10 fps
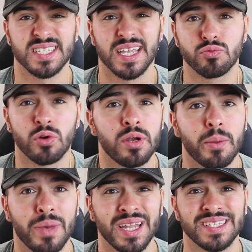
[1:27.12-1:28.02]
say
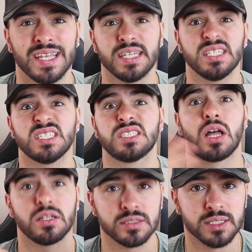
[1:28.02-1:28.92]
Roland Abante
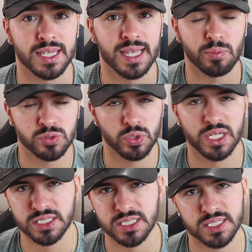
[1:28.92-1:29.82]
stuns in capital
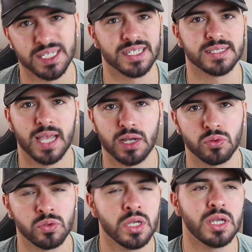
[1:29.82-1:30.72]
letters in the
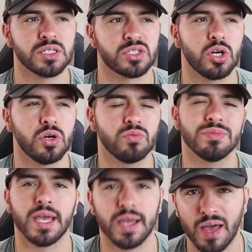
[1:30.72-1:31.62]
title. So
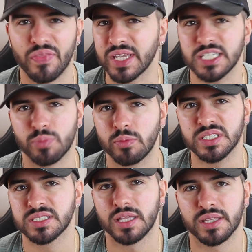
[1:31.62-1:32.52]
yeah, I think he's
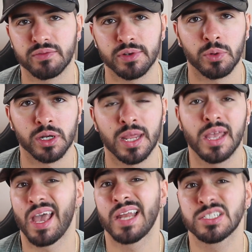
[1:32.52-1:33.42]
probably stunned everyone
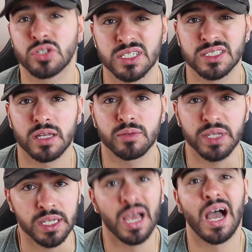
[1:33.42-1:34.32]
and he's gonna stun
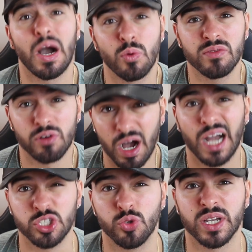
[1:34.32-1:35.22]
me. However,
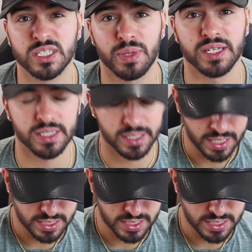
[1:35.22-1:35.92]
I do expect it.